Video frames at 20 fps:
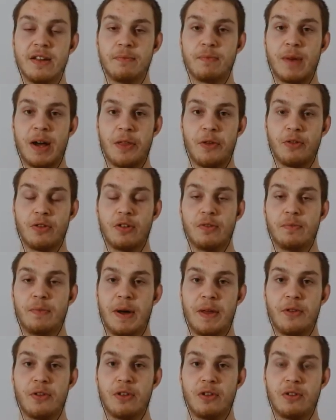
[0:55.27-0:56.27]
by their little
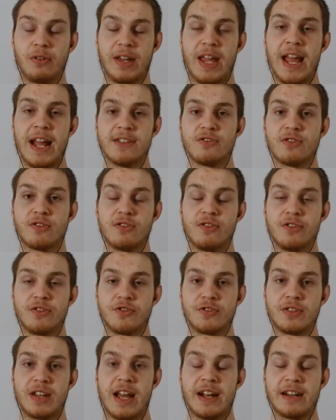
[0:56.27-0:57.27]
by their little cancel
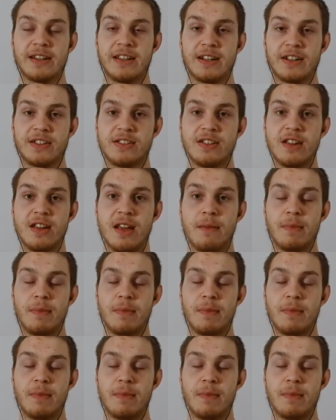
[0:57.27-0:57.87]
culture tactics